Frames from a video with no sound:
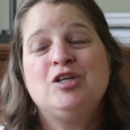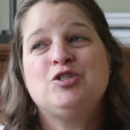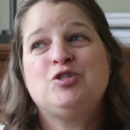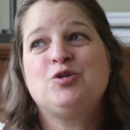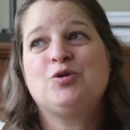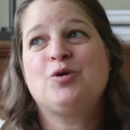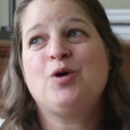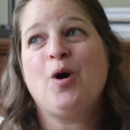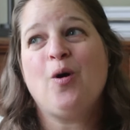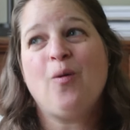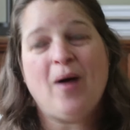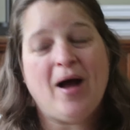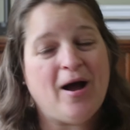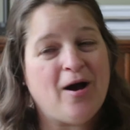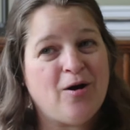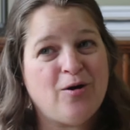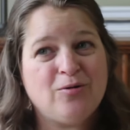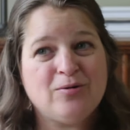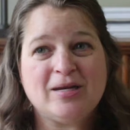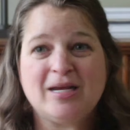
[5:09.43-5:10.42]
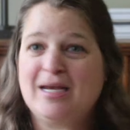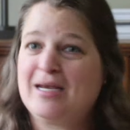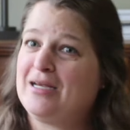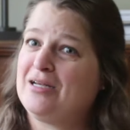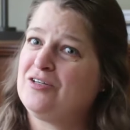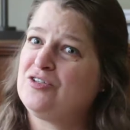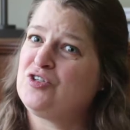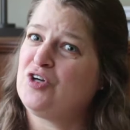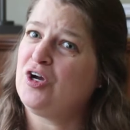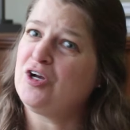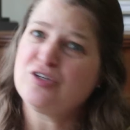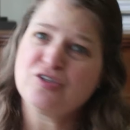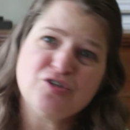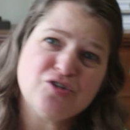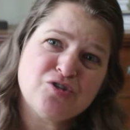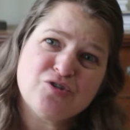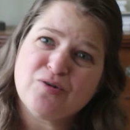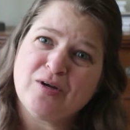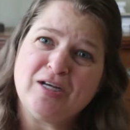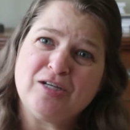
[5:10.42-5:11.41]
to go out and talk to
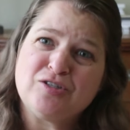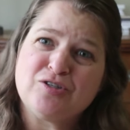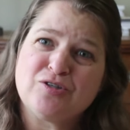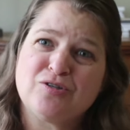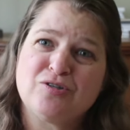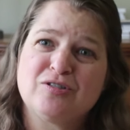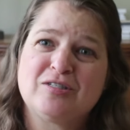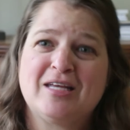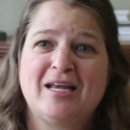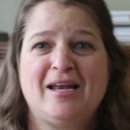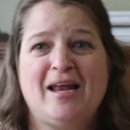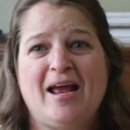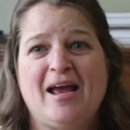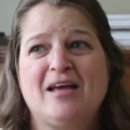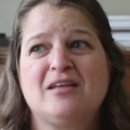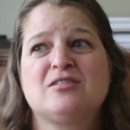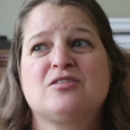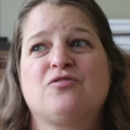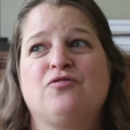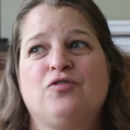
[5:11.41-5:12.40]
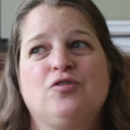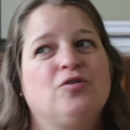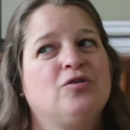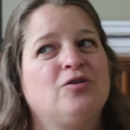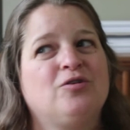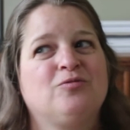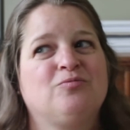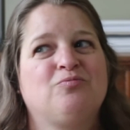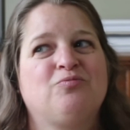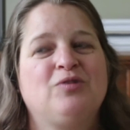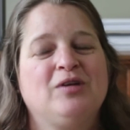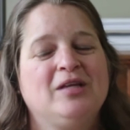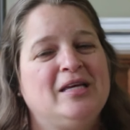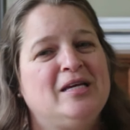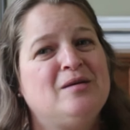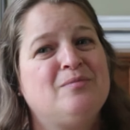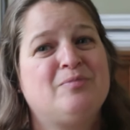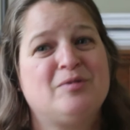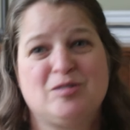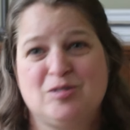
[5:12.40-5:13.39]
strangers and ask for
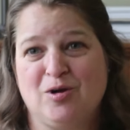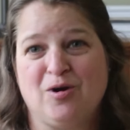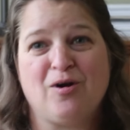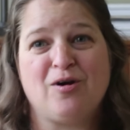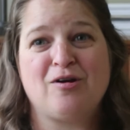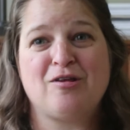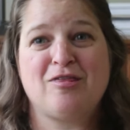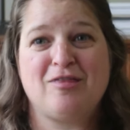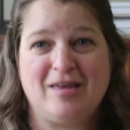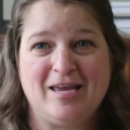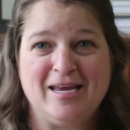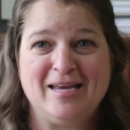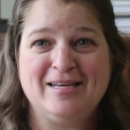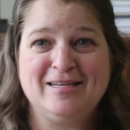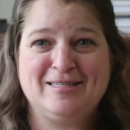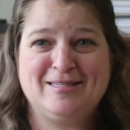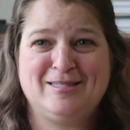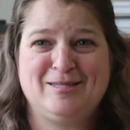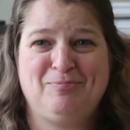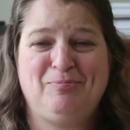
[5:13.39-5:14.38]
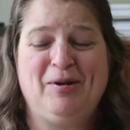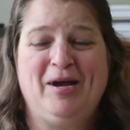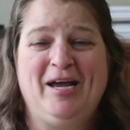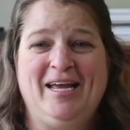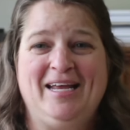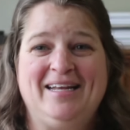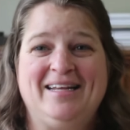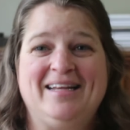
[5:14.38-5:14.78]
really bizarre things, but